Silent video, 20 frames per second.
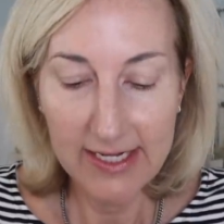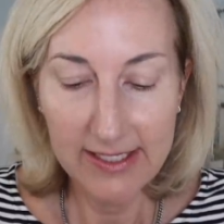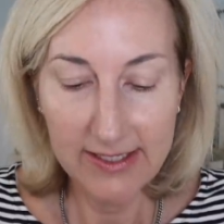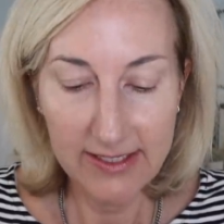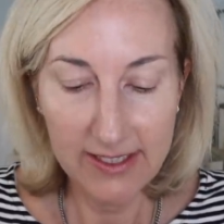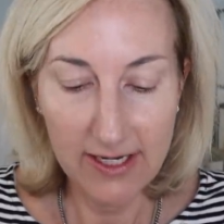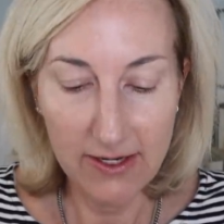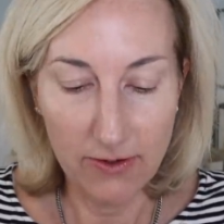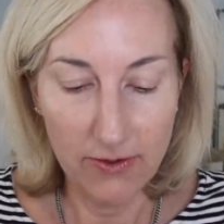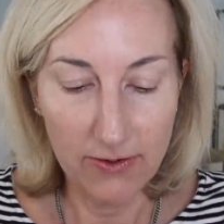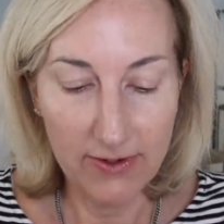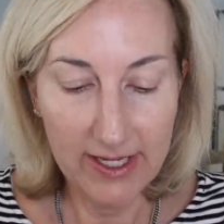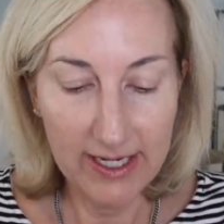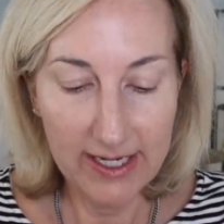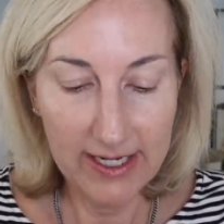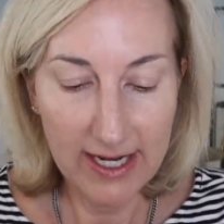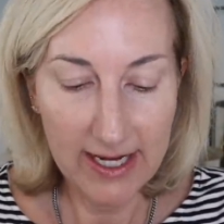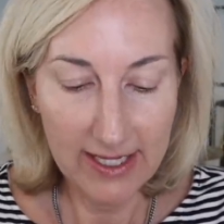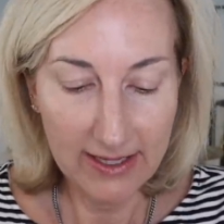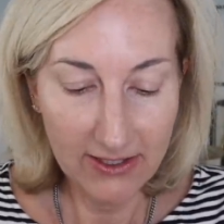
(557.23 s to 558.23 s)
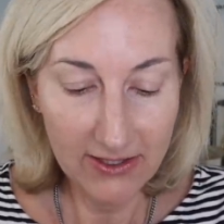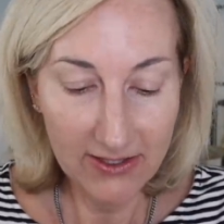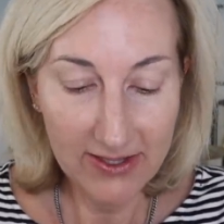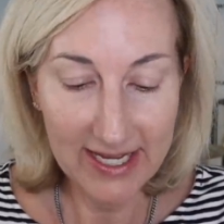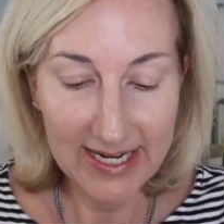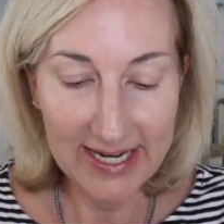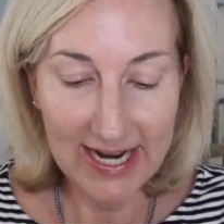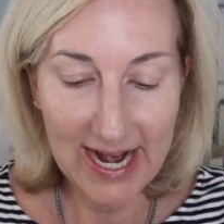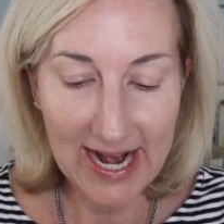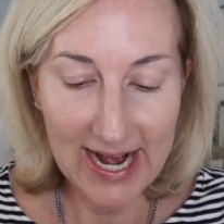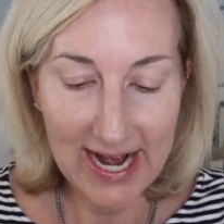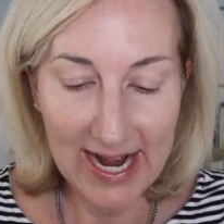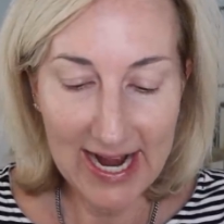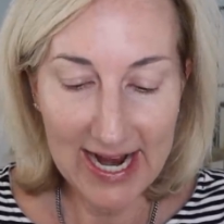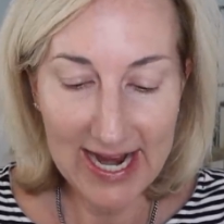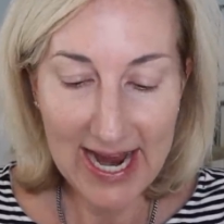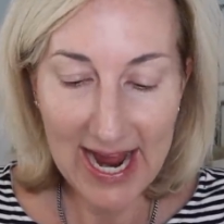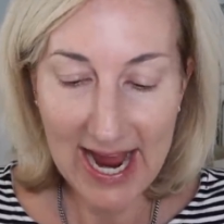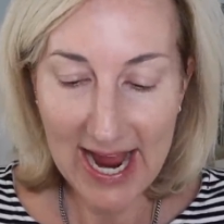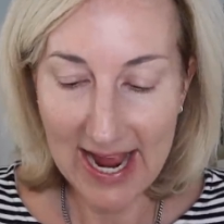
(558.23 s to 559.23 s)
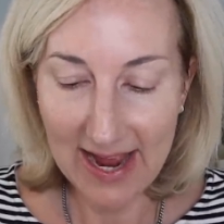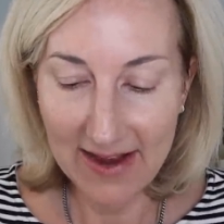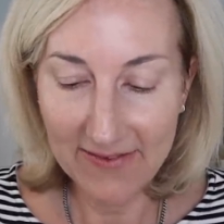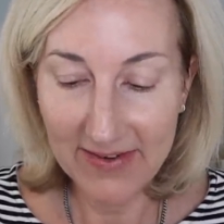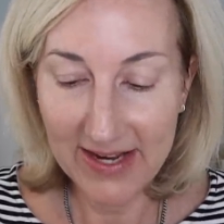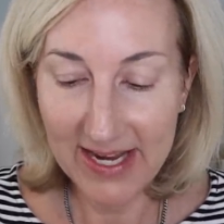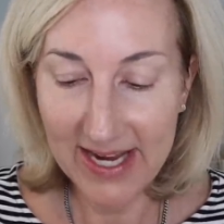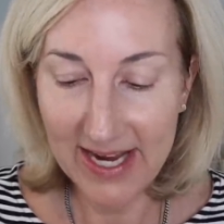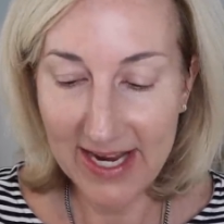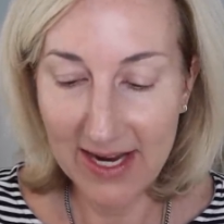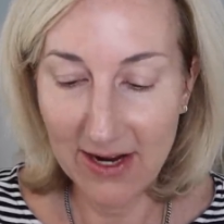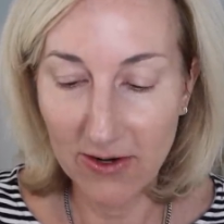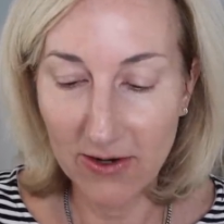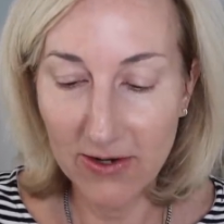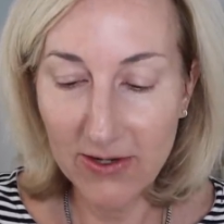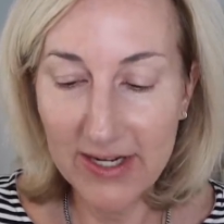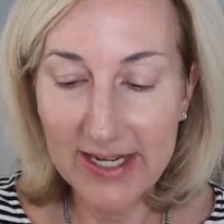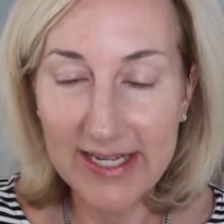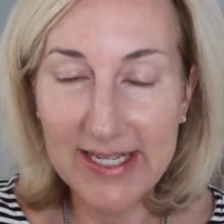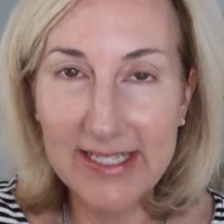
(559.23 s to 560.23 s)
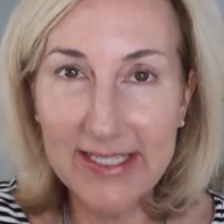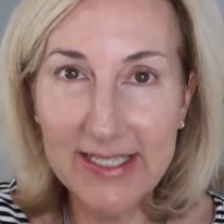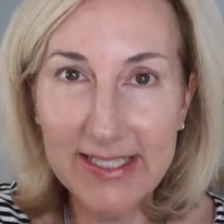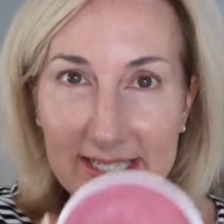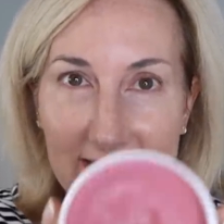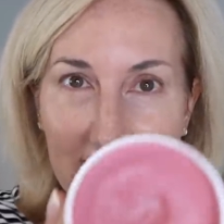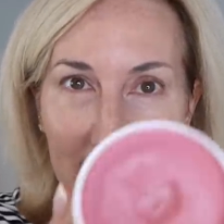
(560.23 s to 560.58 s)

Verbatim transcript: So the color that I have here is